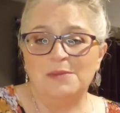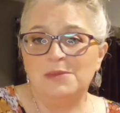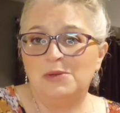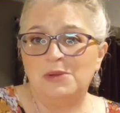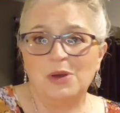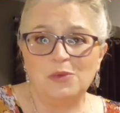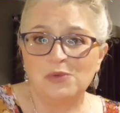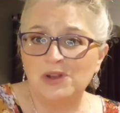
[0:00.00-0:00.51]
I
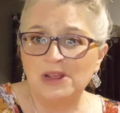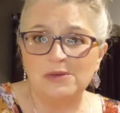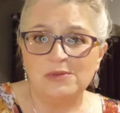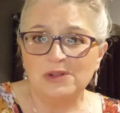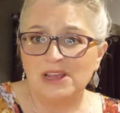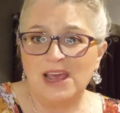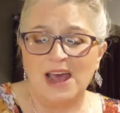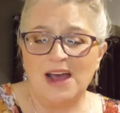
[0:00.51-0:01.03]
mean, I really,
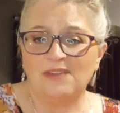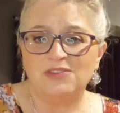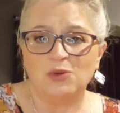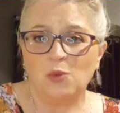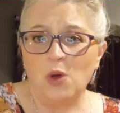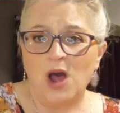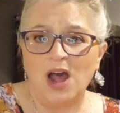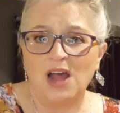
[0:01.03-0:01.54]
really have
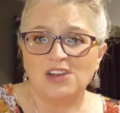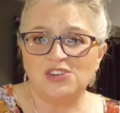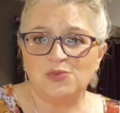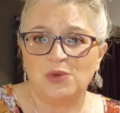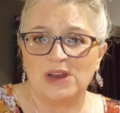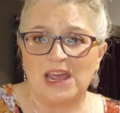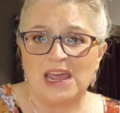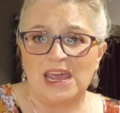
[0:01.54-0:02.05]
to
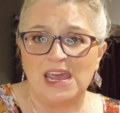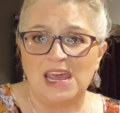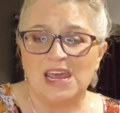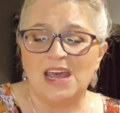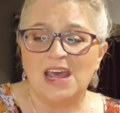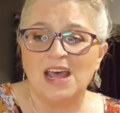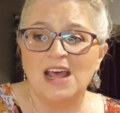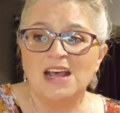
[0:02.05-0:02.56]
watch what I
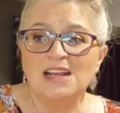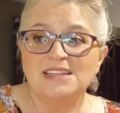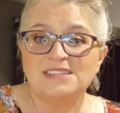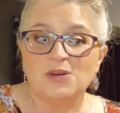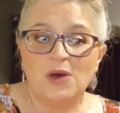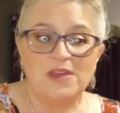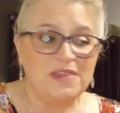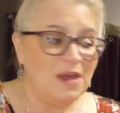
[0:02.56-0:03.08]
eat.
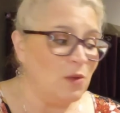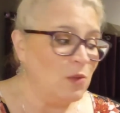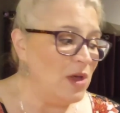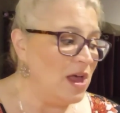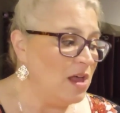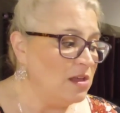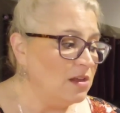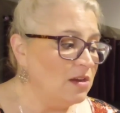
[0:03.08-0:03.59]
So I thought,
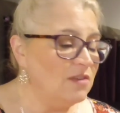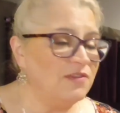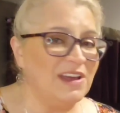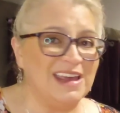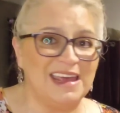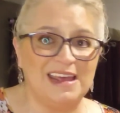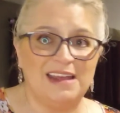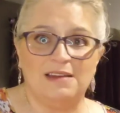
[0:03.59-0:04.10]
well, you know, if
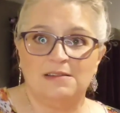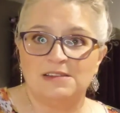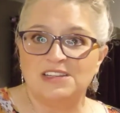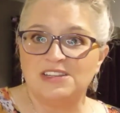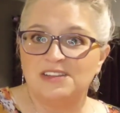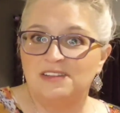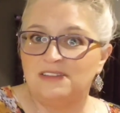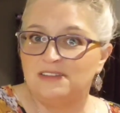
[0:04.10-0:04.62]
I get
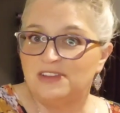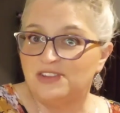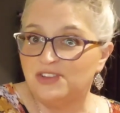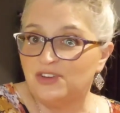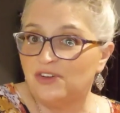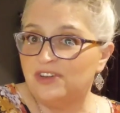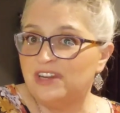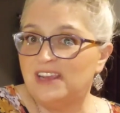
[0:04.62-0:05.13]

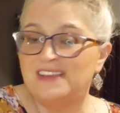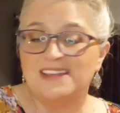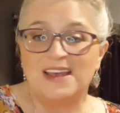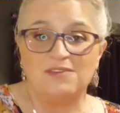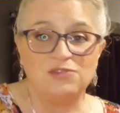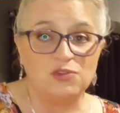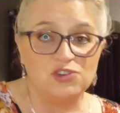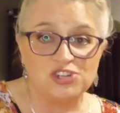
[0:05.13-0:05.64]
dessert teas
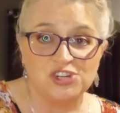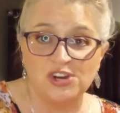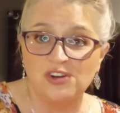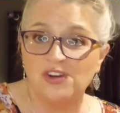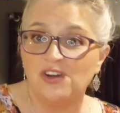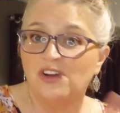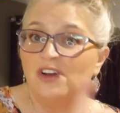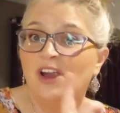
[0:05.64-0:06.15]
that have no
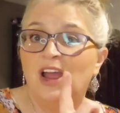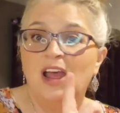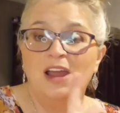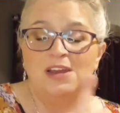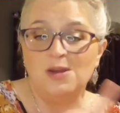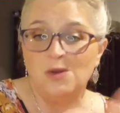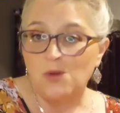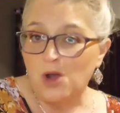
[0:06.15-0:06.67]
sugar,
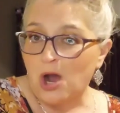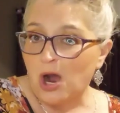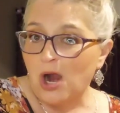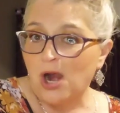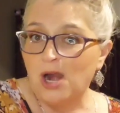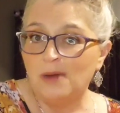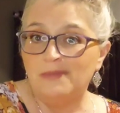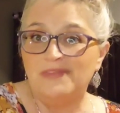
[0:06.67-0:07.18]
no
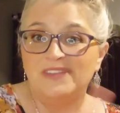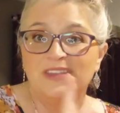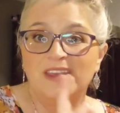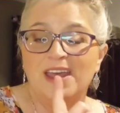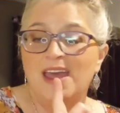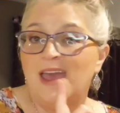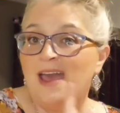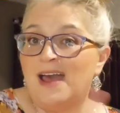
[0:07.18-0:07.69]

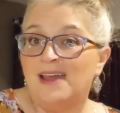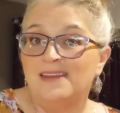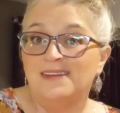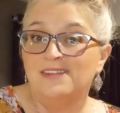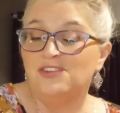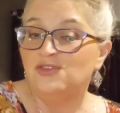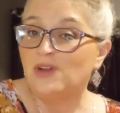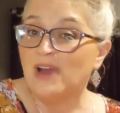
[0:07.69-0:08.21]
carbs,
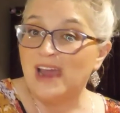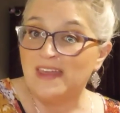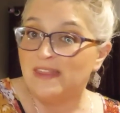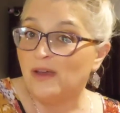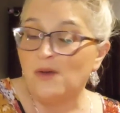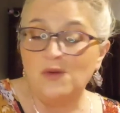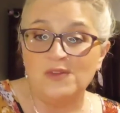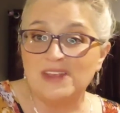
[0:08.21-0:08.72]
and try
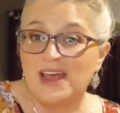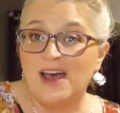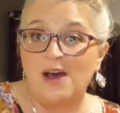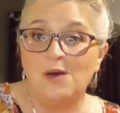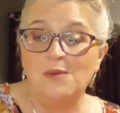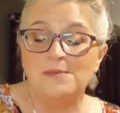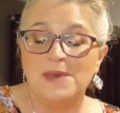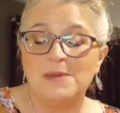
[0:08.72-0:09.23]
those
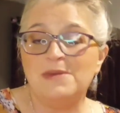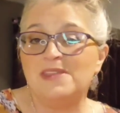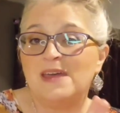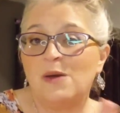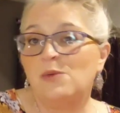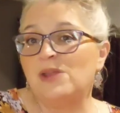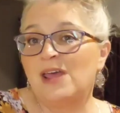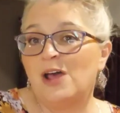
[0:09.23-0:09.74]
out, maybe
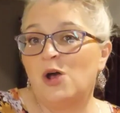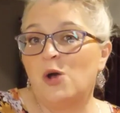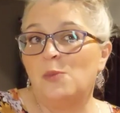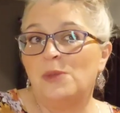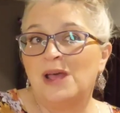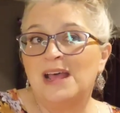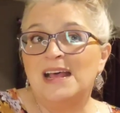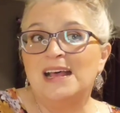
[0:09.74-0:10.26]
that would
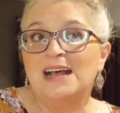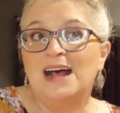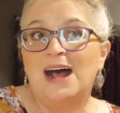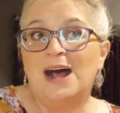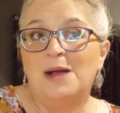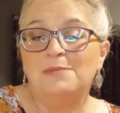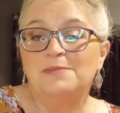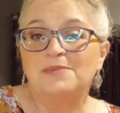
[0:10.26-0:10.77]
help
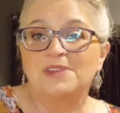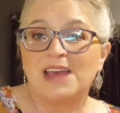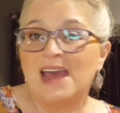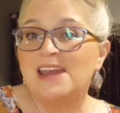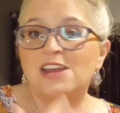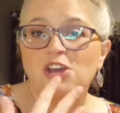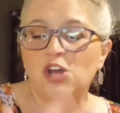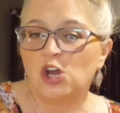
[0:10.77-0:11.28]
um,
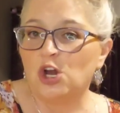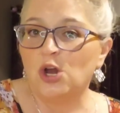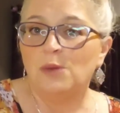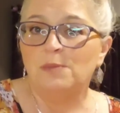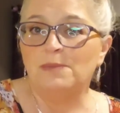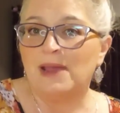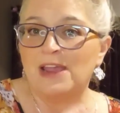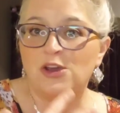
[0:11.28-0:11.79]
kind of
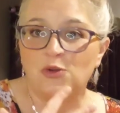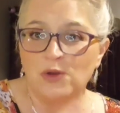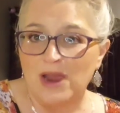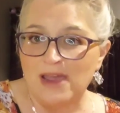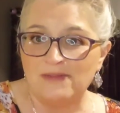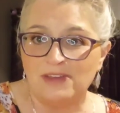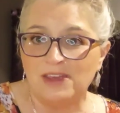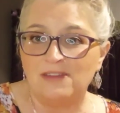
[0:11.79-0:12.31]
curb my
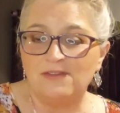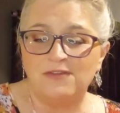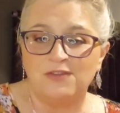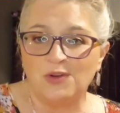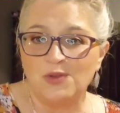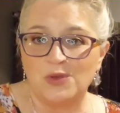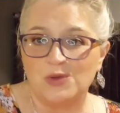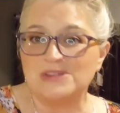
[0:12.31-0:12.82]
craving
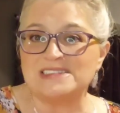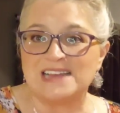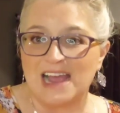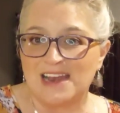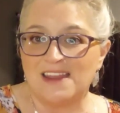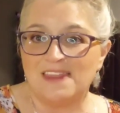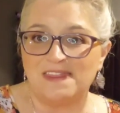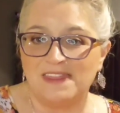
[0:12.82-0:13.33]
for those
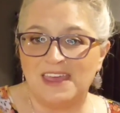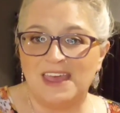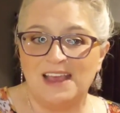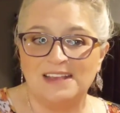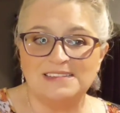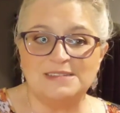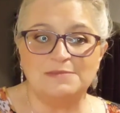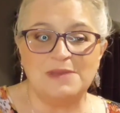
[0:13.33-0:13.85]
kind of
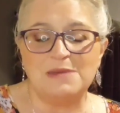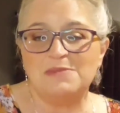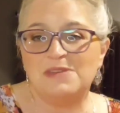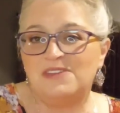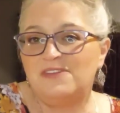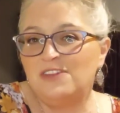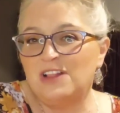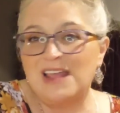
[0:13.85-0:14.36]
things and make
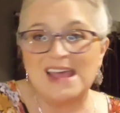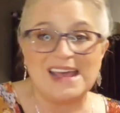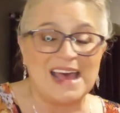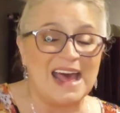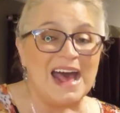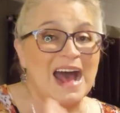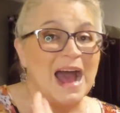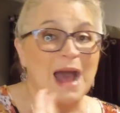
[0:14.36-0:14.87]
me feel
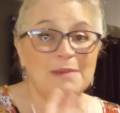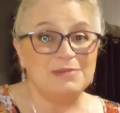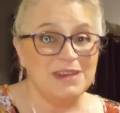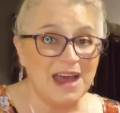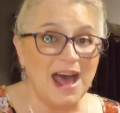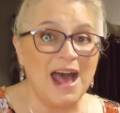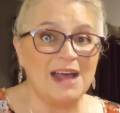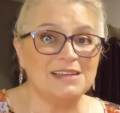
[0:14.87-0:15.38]
like
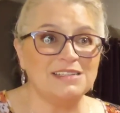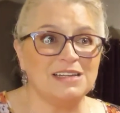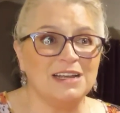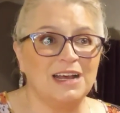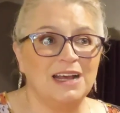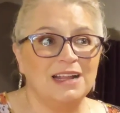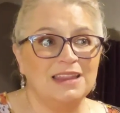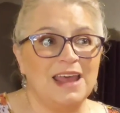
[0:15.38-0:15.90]
I'm not
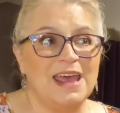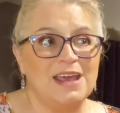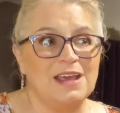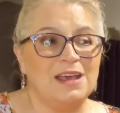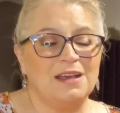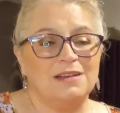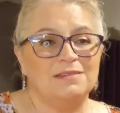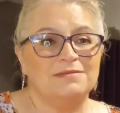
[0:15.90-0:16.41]

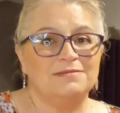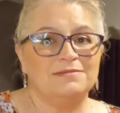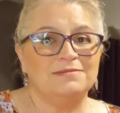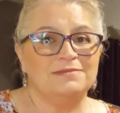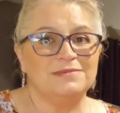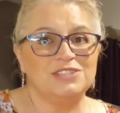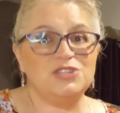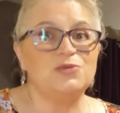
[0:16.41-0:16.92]
like
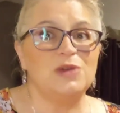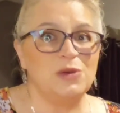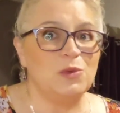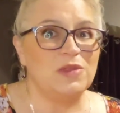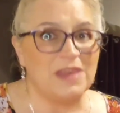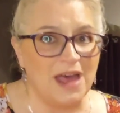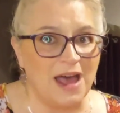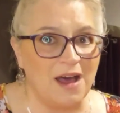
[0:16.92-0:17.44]

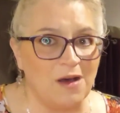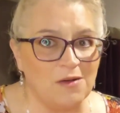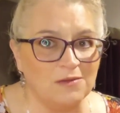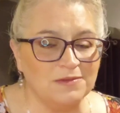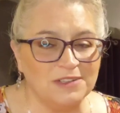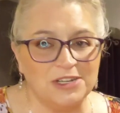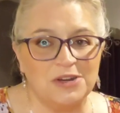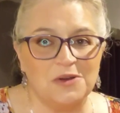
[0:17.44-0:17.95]
doing
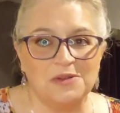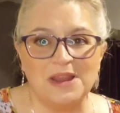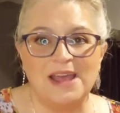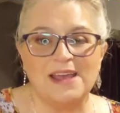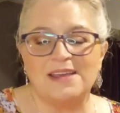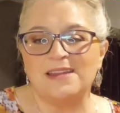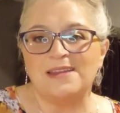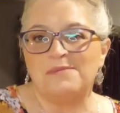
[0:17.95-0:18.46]
without, you know,
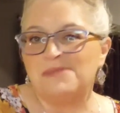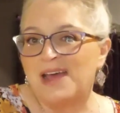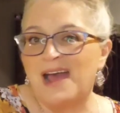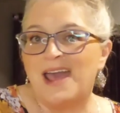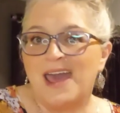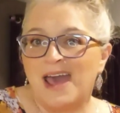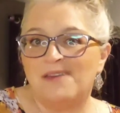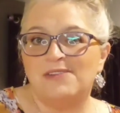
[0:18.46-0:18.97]
like, and I'm
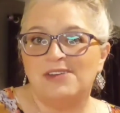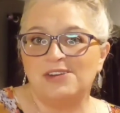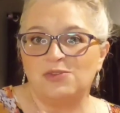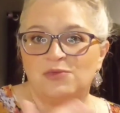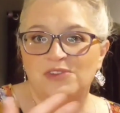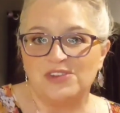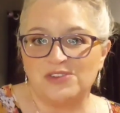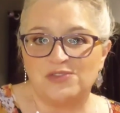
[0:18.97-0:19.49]
not having
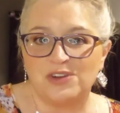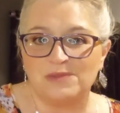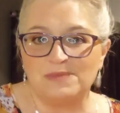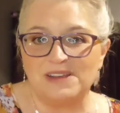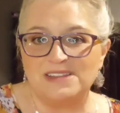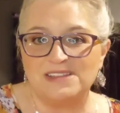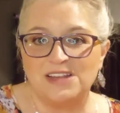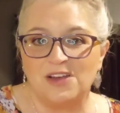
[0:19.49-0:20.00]
to
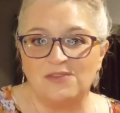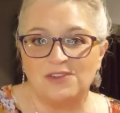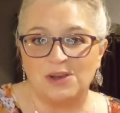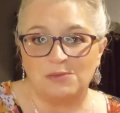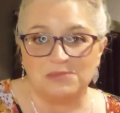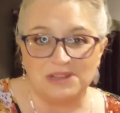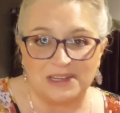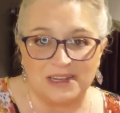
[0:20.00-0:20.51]
restrict myself
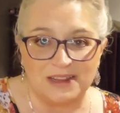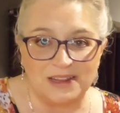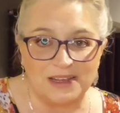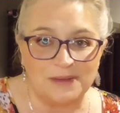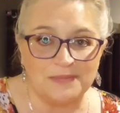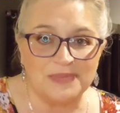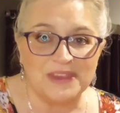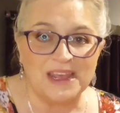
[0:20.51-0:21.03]

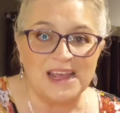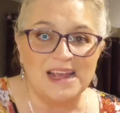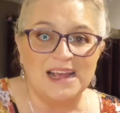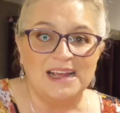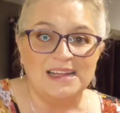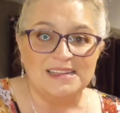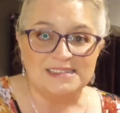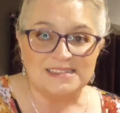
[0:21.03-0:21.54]
completely.
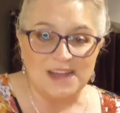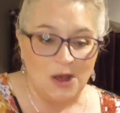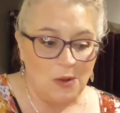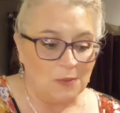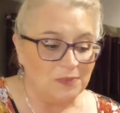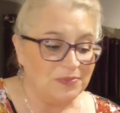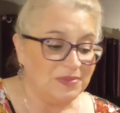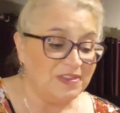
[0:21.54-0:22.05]

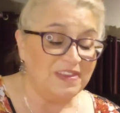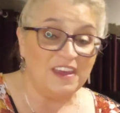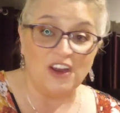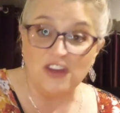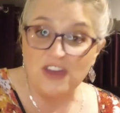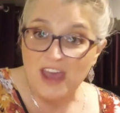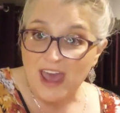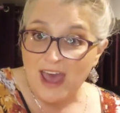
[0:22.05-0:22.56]
So
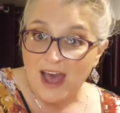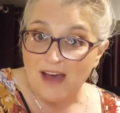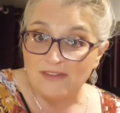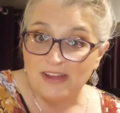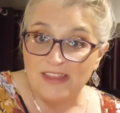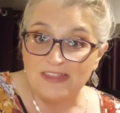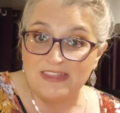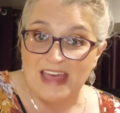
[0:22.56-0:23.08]
there you
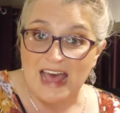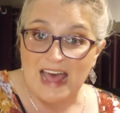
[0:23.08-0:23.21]
have it.